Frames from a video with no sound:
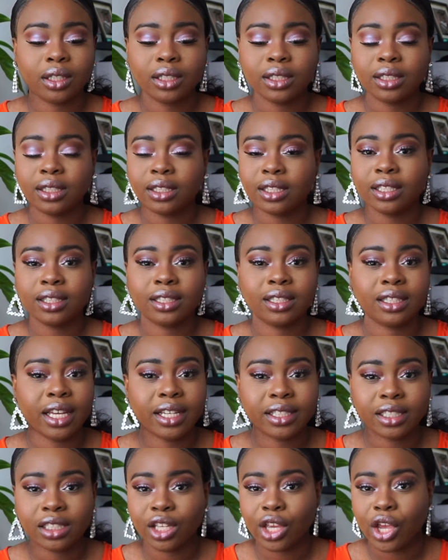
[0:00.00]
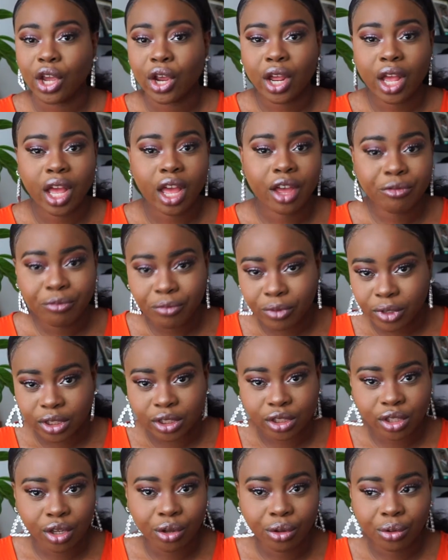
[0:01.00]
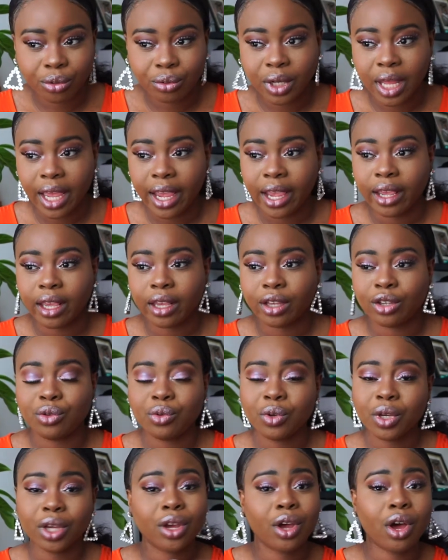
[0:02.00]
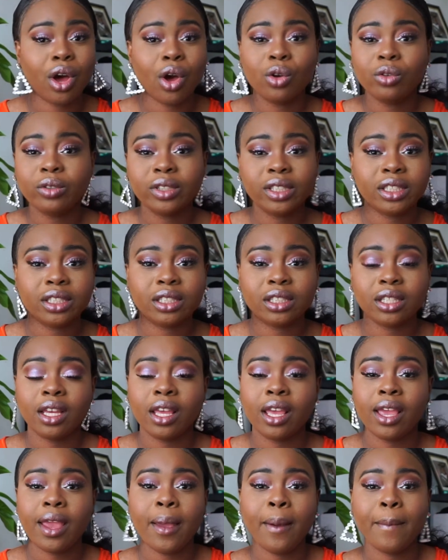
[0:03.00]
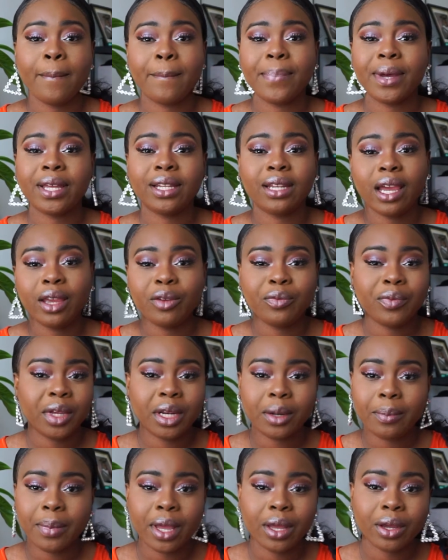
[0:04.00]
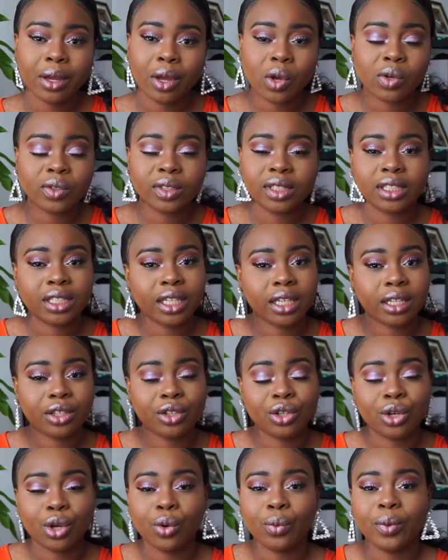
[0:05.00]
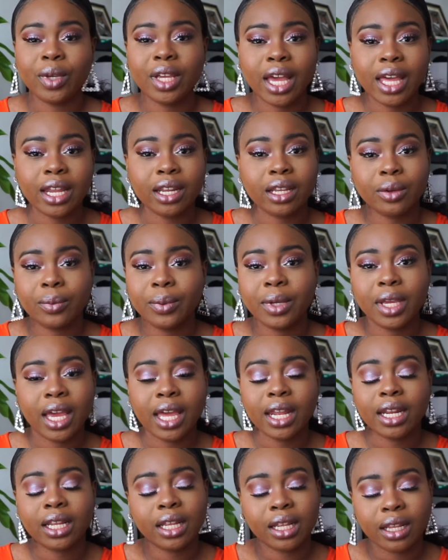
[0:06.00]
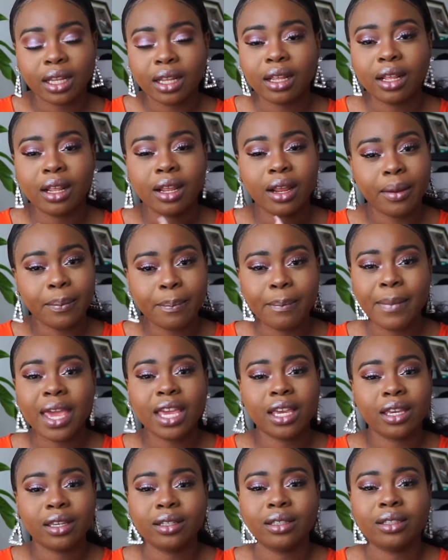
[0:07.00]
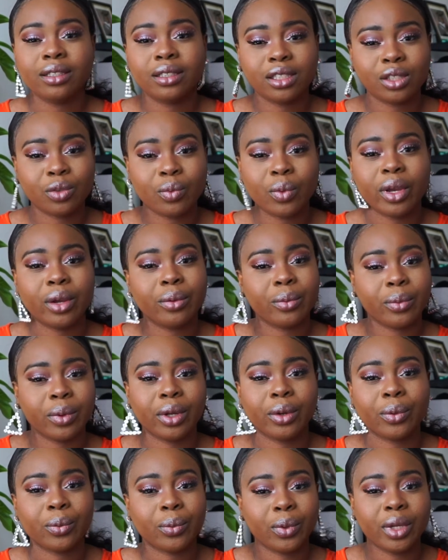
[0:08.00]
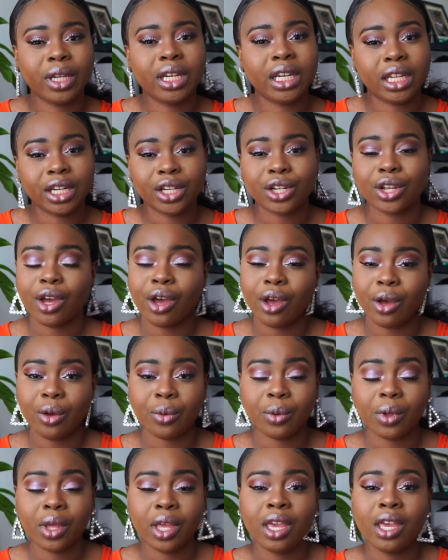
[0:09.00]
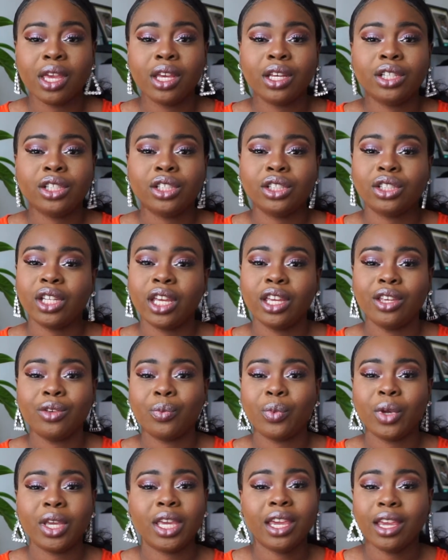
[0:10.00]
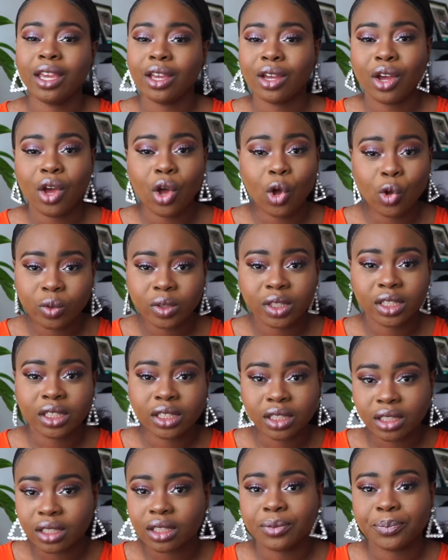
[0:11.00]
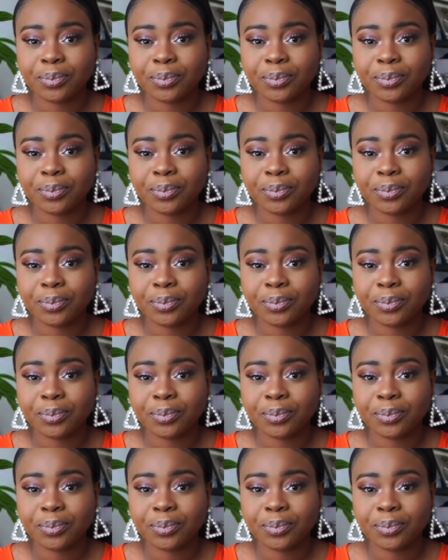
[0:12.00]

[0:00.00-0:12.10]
success in your comfort zone. Like, you could coast, but life ain't about coasting. You know, we gotta we gotta make it to where we we need to go. So we can't coast